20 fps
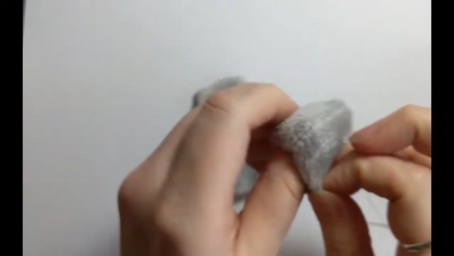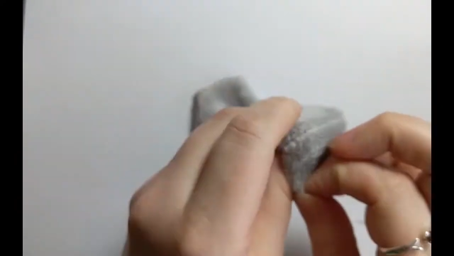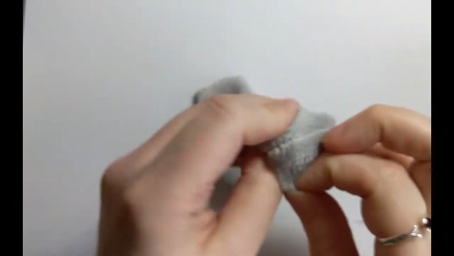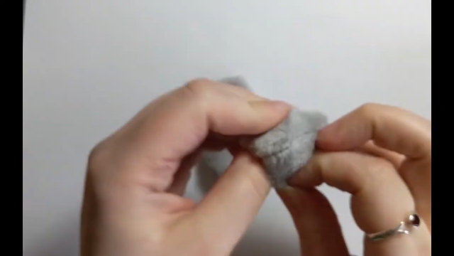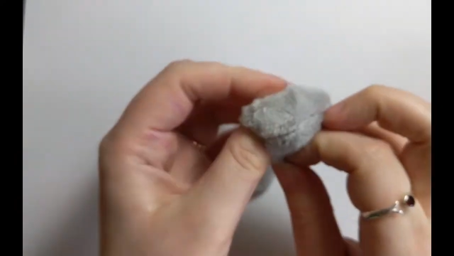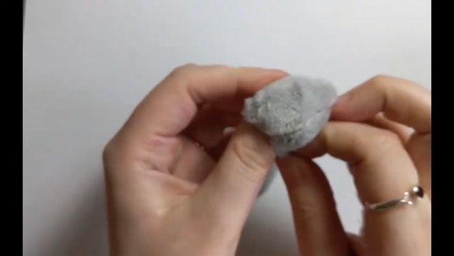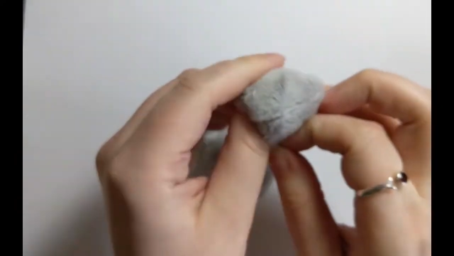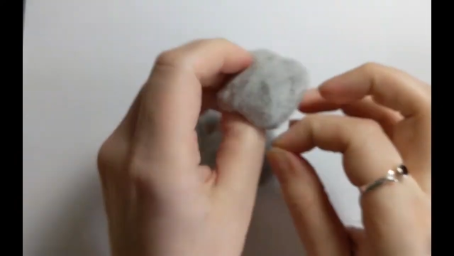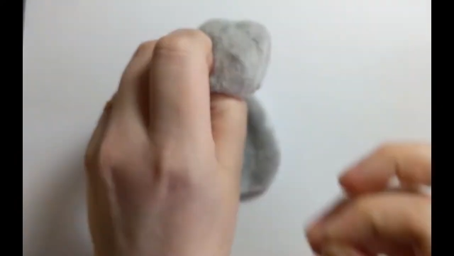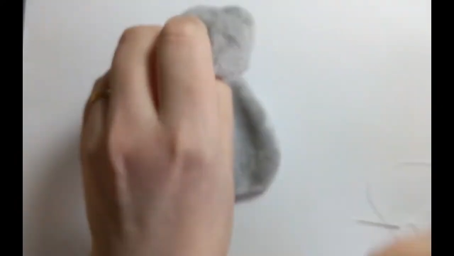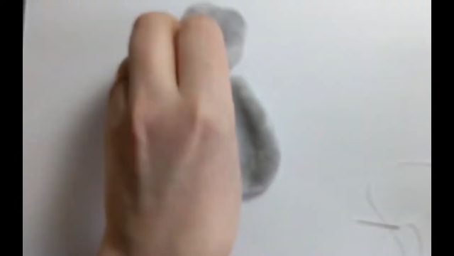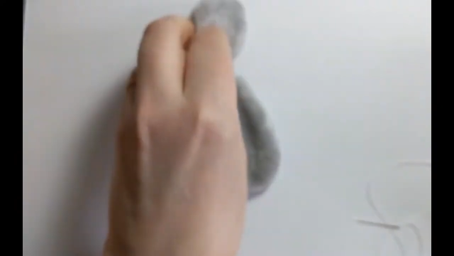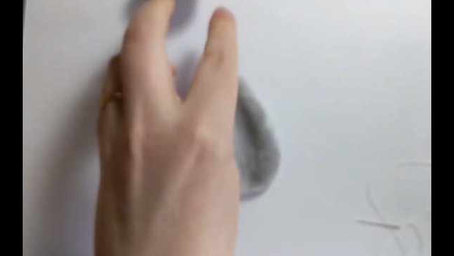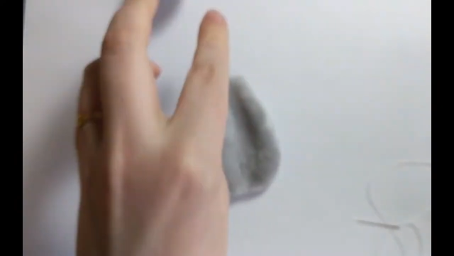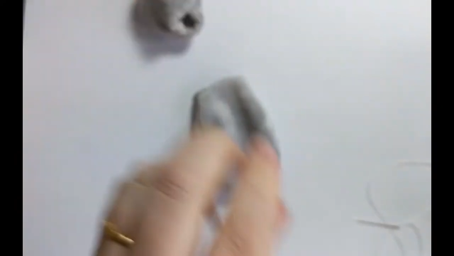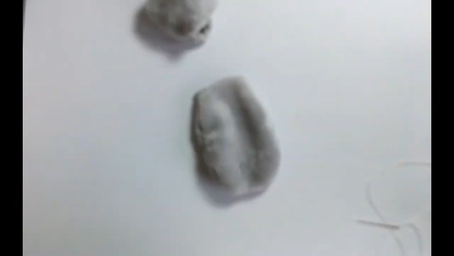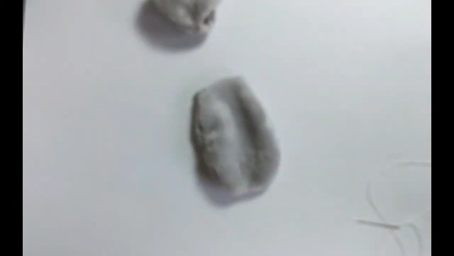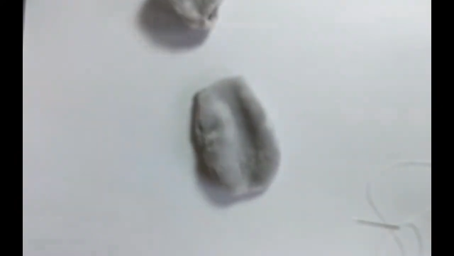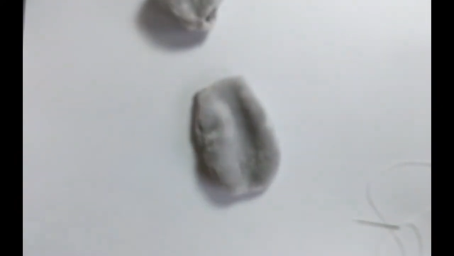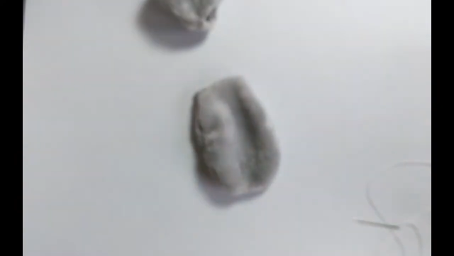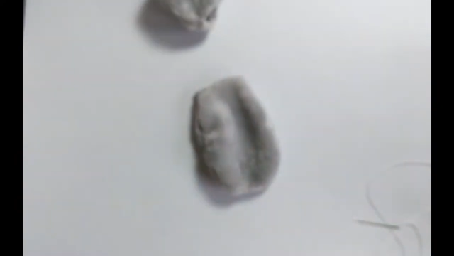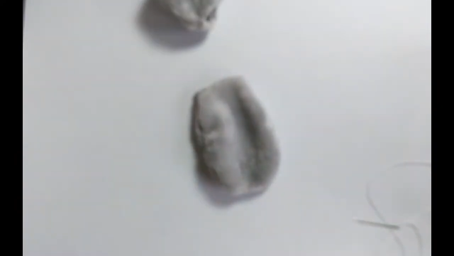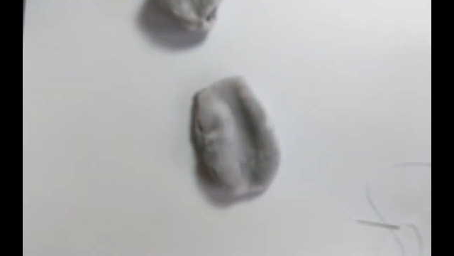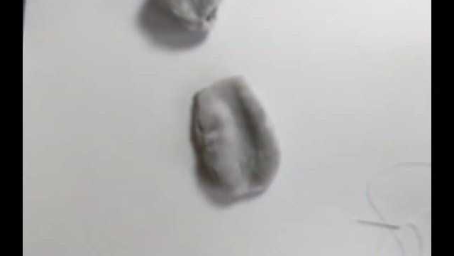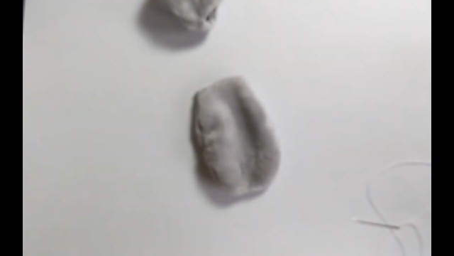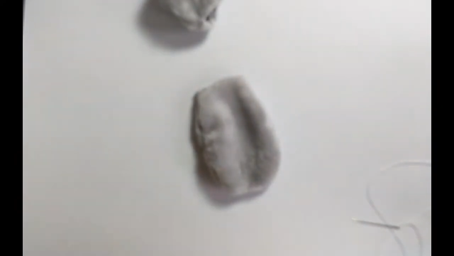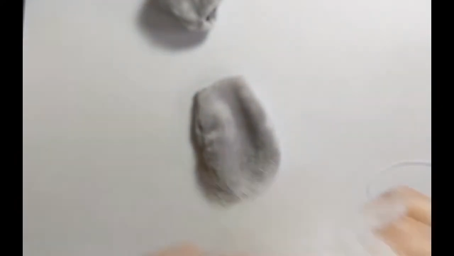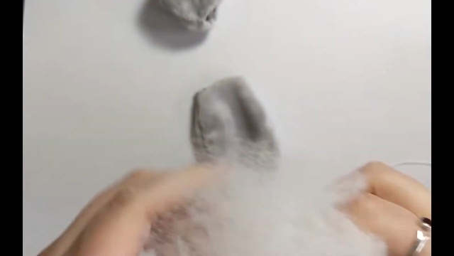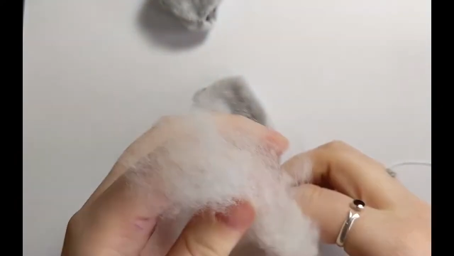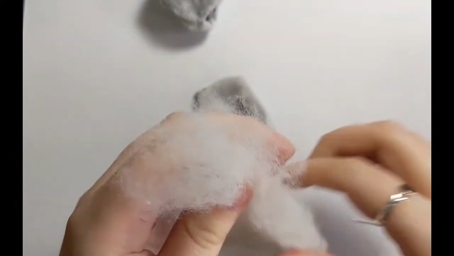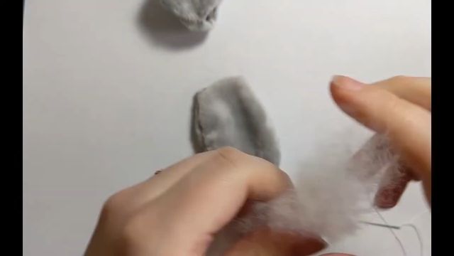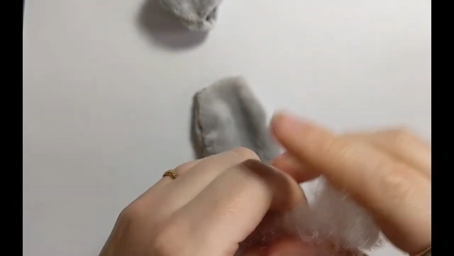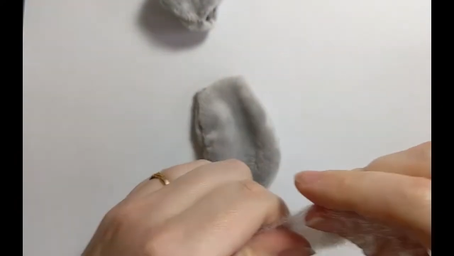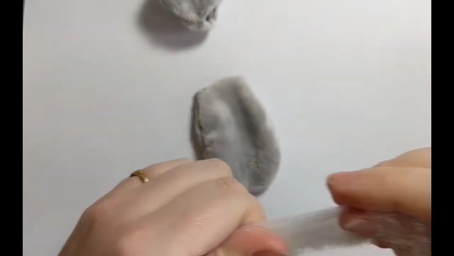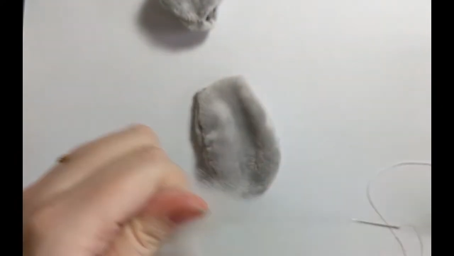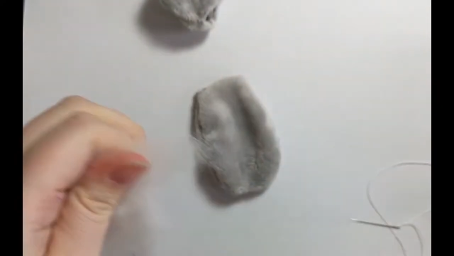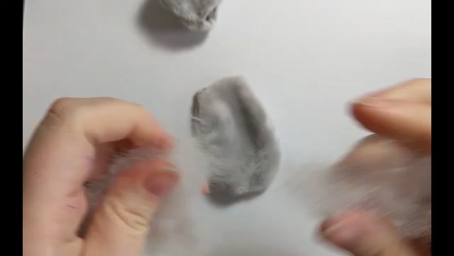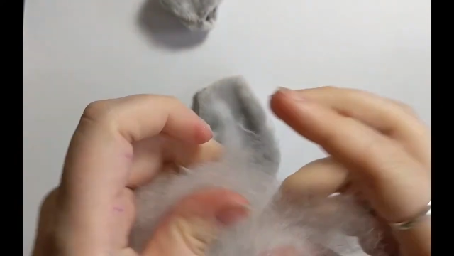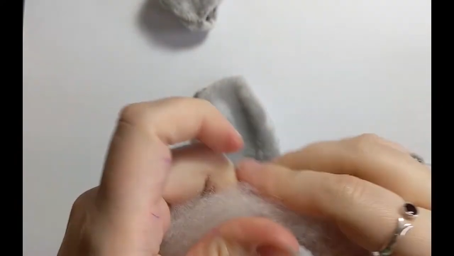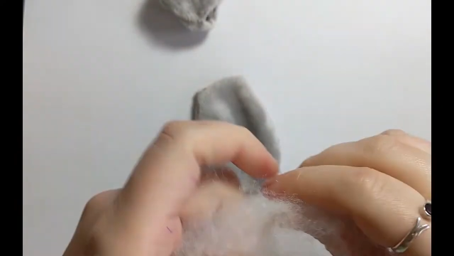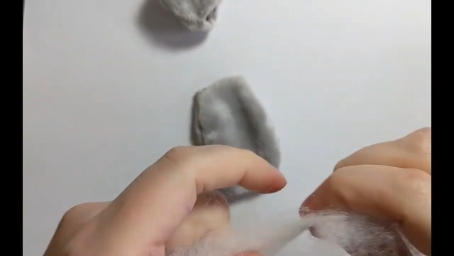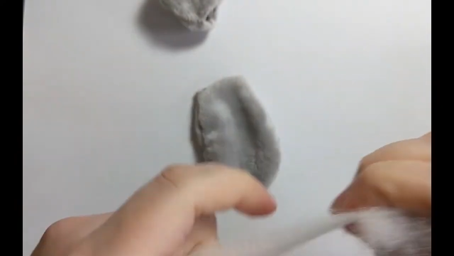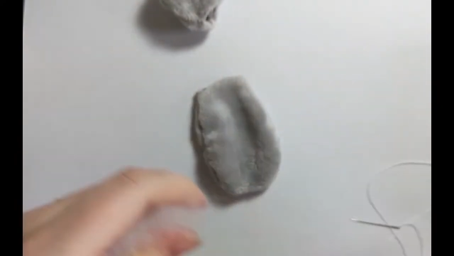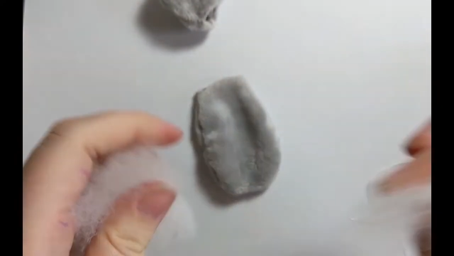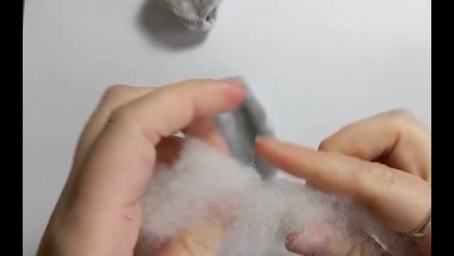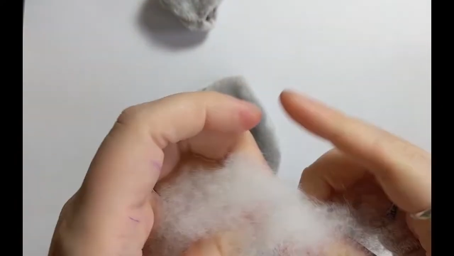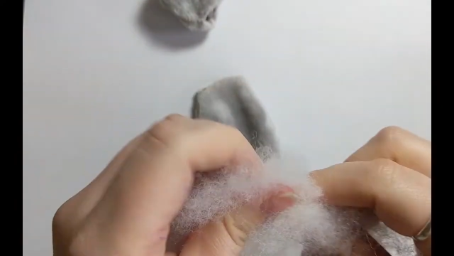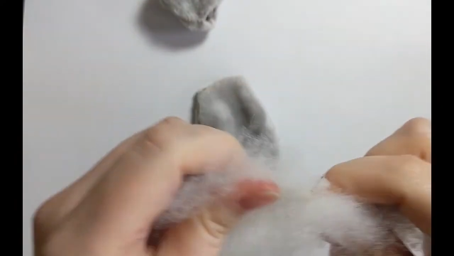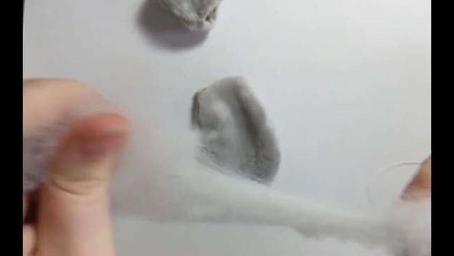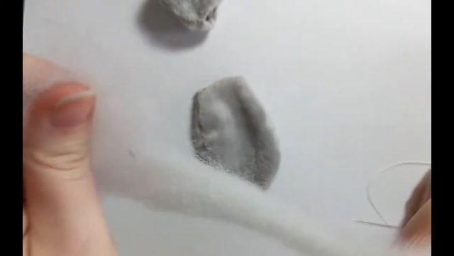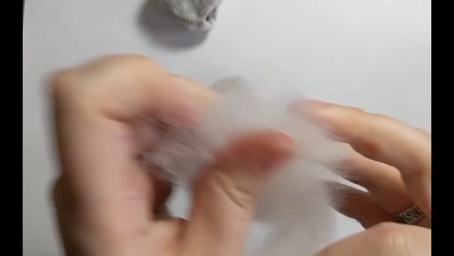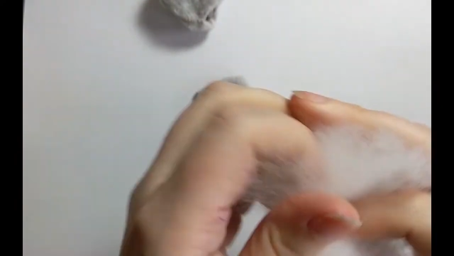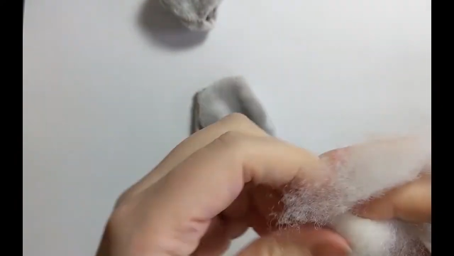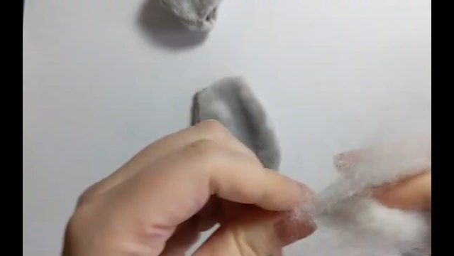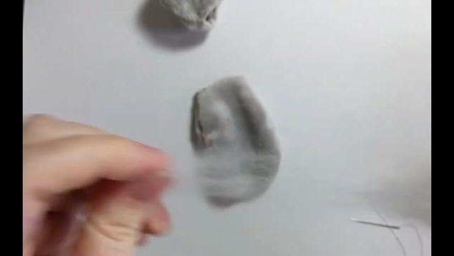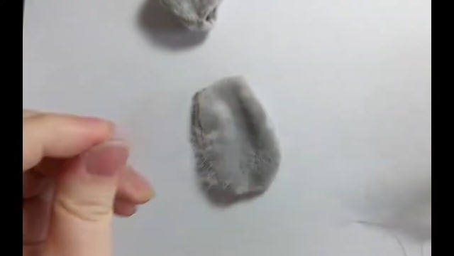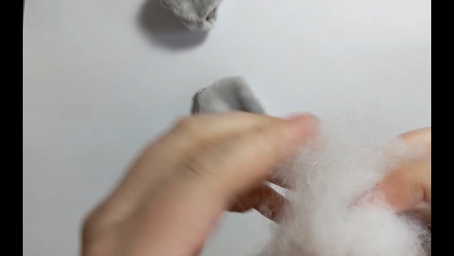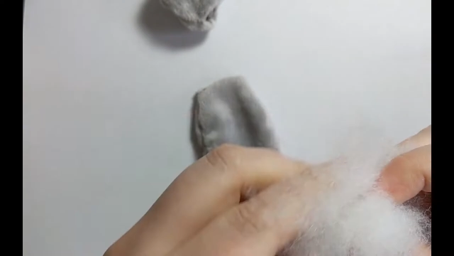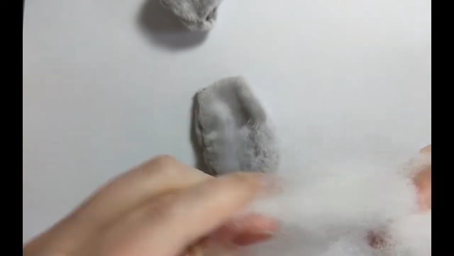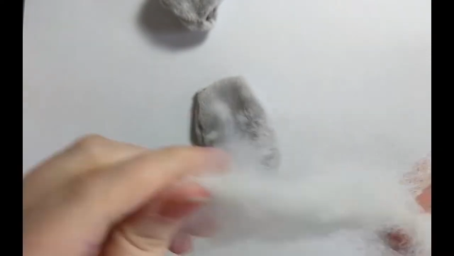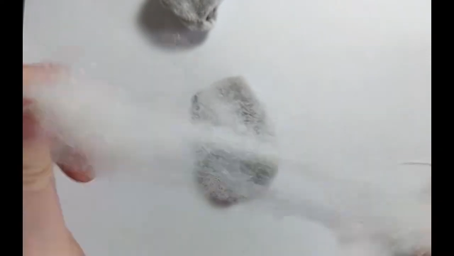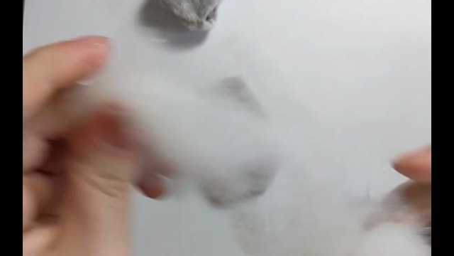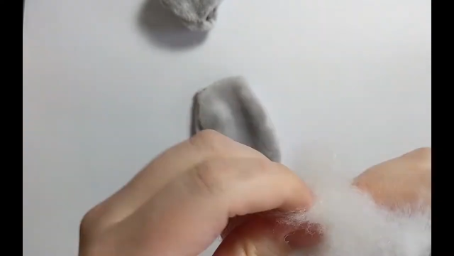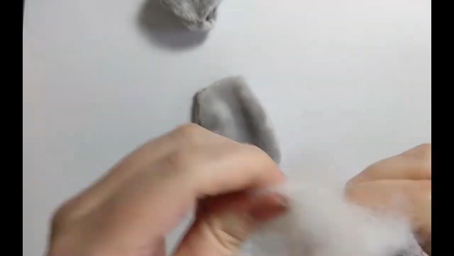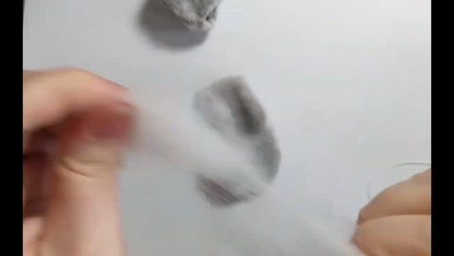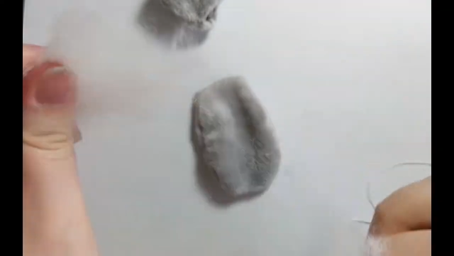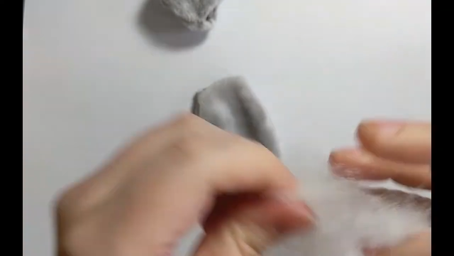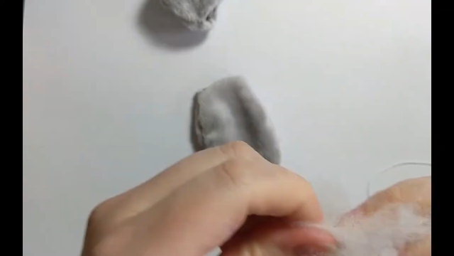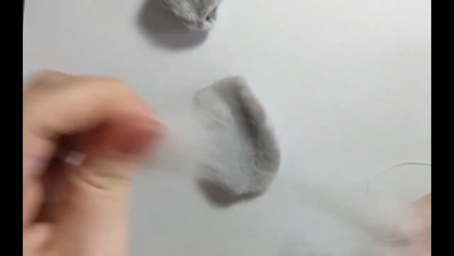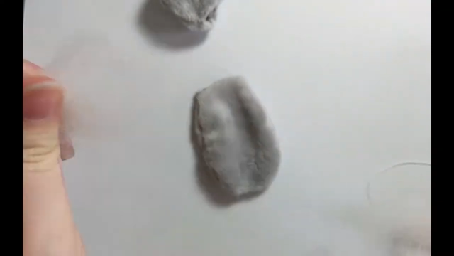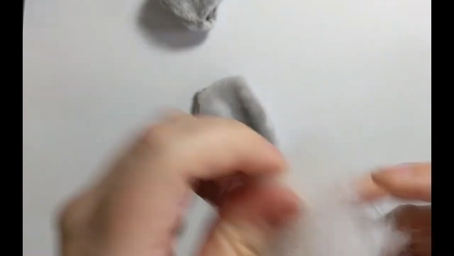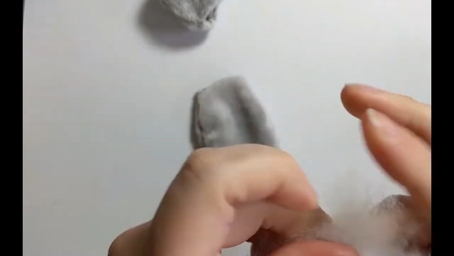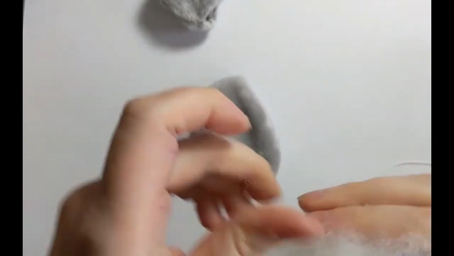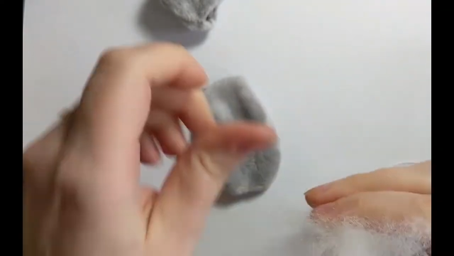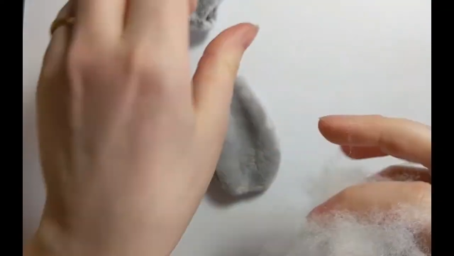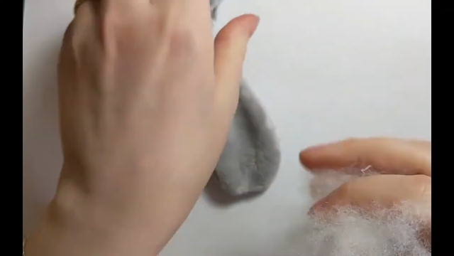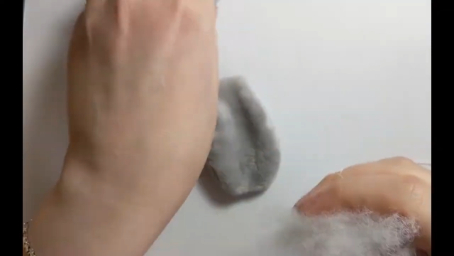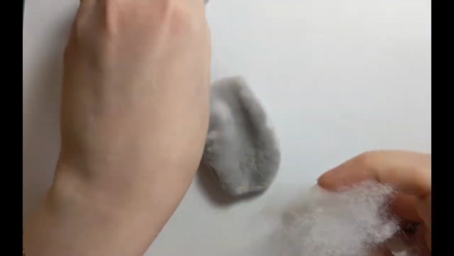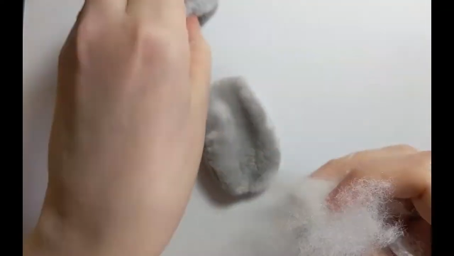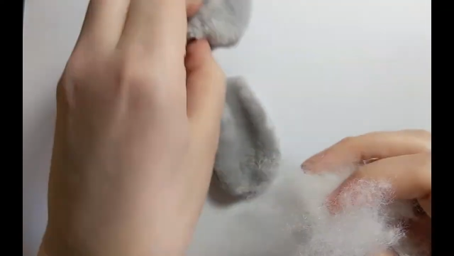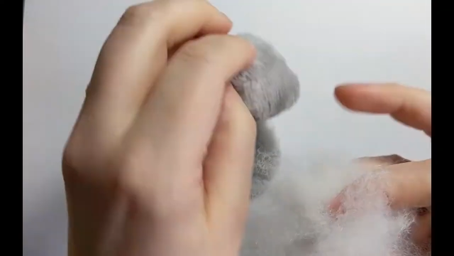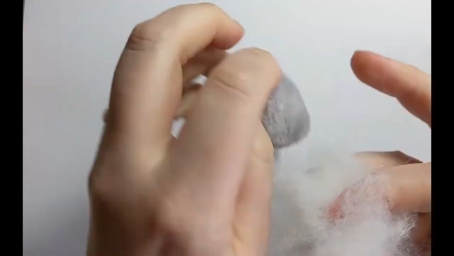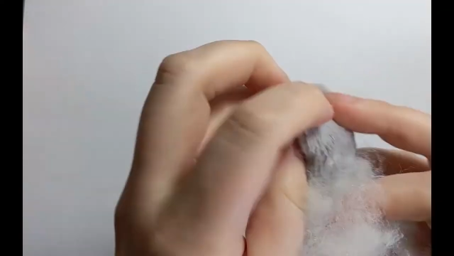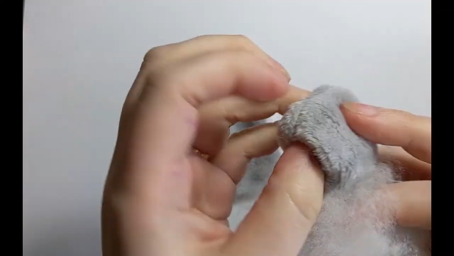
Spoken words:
Nobody's mouth can be seen.